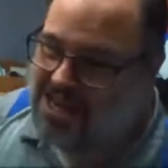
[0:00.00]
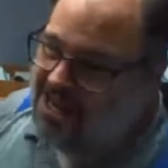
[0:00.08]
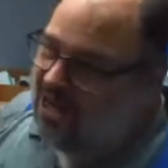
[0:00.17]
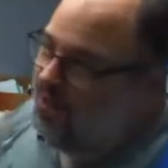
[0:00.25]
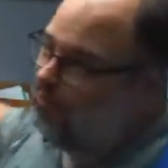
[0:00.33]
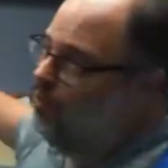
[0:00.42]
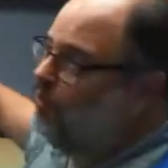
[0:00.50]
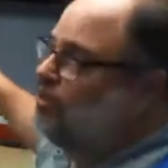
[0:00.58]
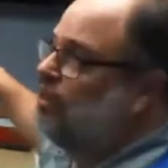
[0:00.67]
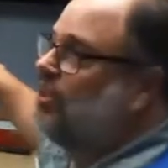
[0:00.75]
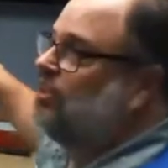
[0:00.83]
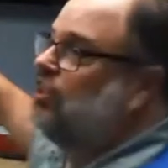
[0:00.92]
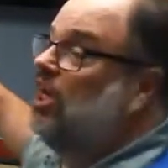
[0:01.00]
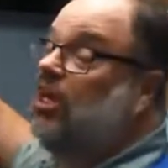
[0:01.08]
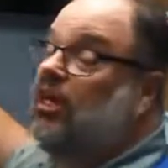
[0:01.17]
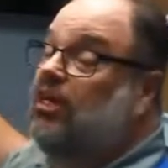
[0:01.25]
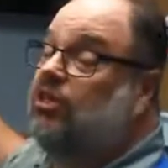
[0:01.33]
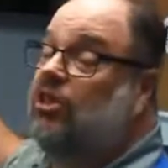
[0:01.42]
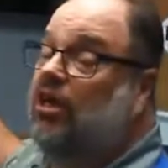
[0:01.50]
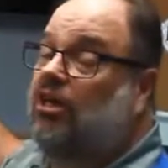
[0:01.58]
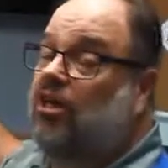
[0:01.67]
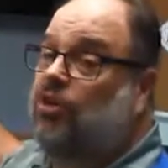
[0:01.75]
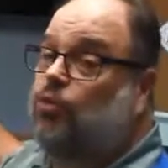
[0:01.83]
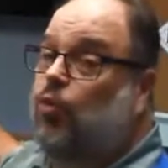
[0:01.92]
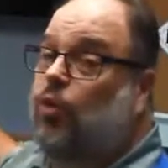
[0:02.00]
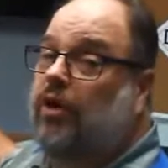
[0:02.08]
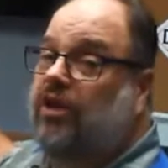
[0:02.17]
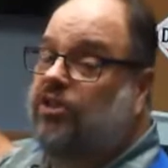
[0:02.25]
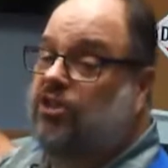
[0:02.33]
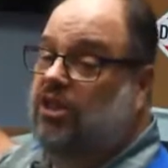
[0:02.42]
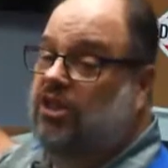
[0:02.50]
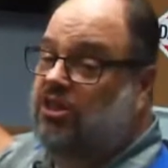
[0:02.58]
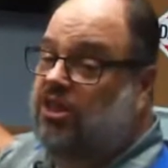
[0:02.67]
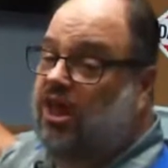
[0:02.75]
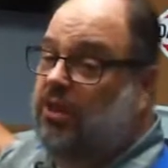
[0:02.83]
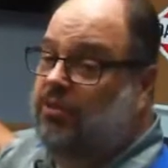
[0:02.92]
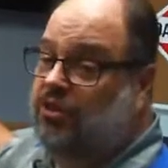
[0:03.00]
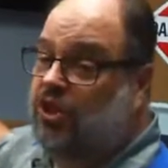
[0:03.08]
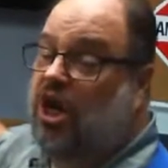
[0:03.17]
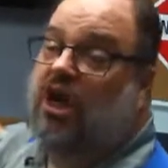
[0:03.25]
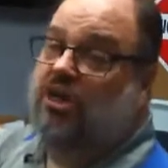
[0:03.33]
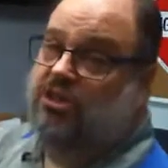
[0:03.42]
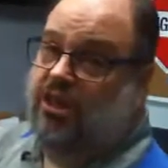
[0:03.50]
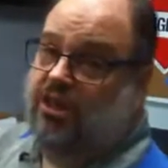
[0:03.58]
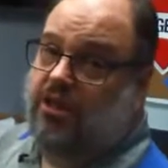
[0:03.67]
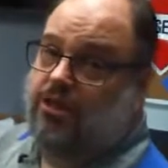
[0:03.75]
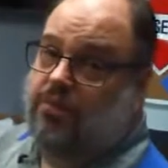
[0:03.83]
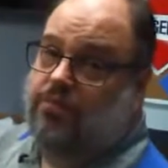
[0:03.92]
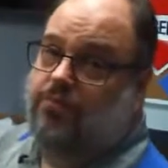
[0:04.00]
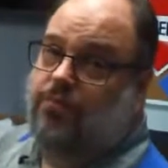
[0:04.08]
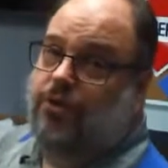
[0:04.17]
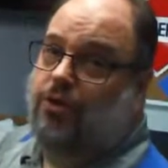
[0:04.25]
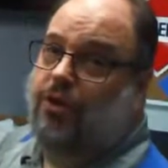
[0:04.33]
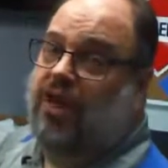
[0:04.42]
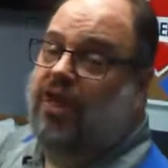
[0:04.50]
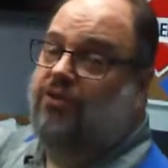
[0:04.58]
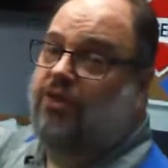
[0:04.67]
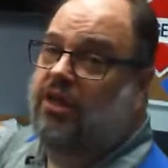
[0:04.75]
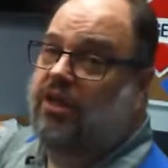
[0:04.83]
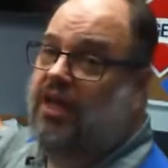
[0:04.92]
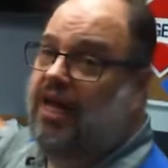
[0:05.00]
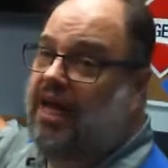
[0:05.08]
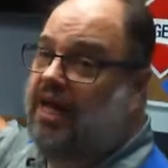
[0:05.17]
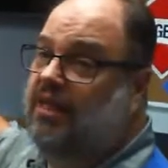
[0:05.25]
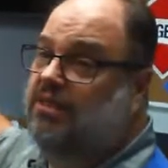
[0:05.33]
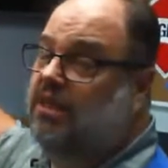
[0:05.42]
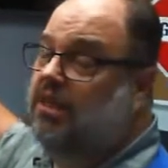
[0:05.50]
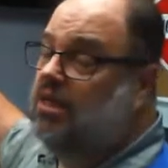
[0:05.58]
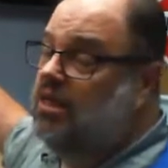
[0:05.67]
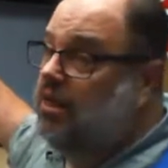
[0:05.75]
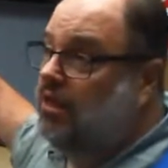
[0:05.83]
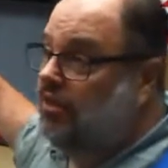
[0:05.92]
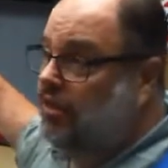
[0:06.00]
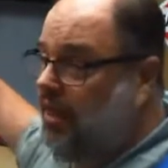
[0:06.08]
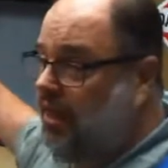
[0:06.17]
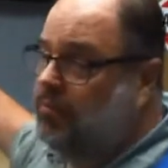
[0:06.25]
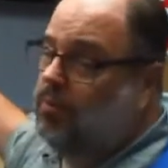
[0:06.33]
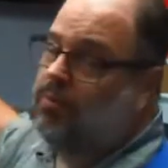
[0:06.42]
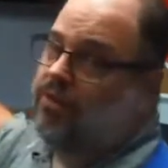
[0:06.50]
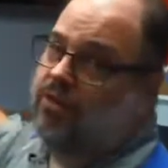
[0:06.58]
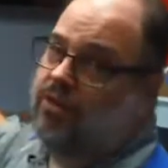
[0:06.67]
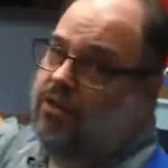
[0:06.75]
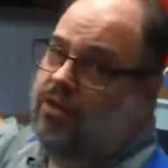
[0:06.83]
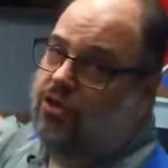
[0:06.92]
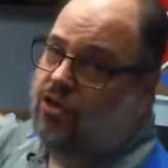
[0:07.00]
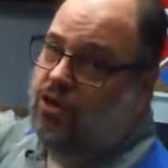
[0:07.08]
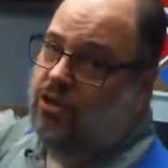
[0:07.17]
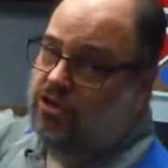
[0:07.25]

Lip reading: Unfortunately, it's warning us that this item is toxic. Okay, that it has the capability to cause